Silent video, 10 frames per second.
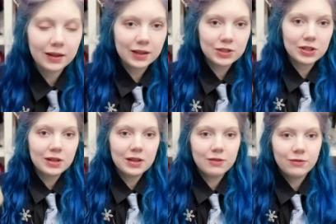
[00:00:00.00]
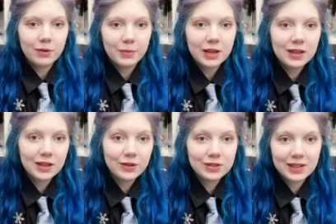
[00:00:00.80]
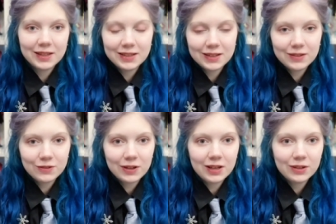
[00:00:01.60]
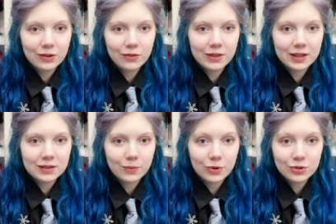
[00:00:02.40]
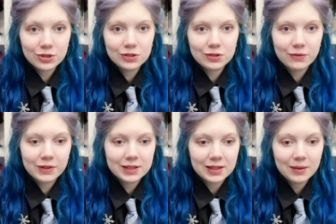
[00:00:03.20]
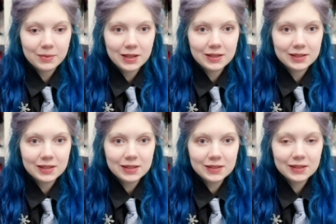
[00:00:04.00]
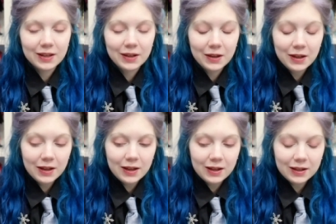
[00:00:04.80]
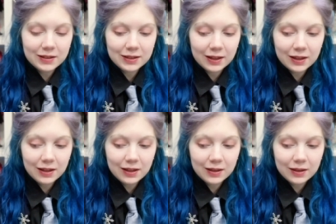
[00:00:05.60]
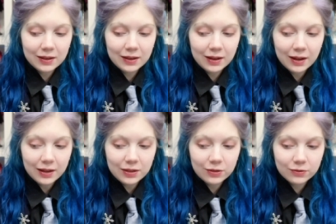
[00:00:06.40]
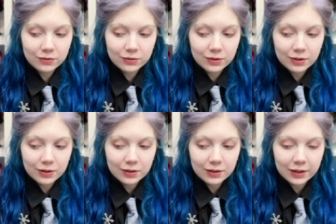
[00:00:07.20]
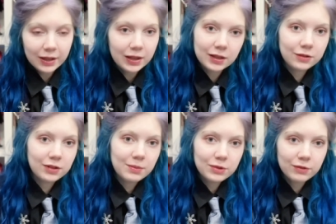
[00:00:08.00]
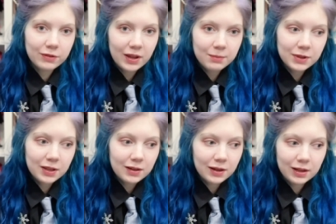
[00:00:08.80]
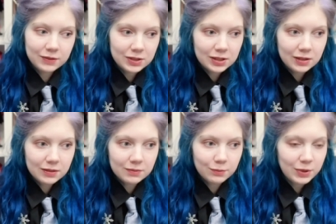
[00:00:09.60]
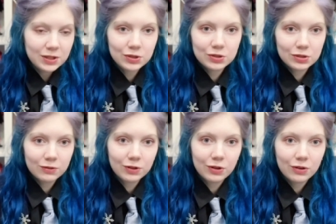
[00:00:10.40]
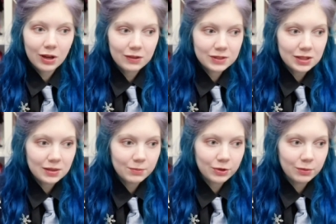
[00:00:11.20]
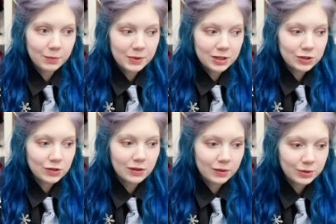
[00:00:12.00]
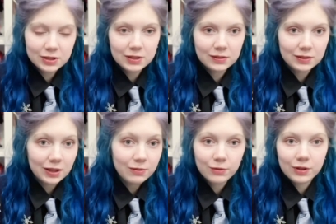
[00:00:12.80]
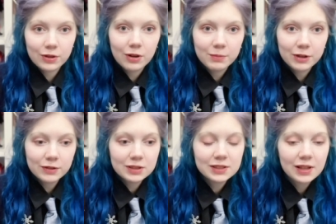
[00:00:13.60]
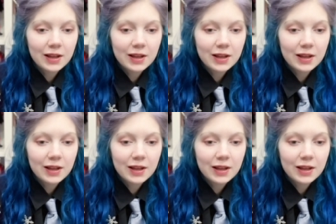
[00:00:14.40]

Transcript: actually, for many years, I didn't really know that versions of this Abby exist. And I kind of, like I dreamed of Abby, I've seen pictures of her, I've seen a promo picture, I was in love with her appearance.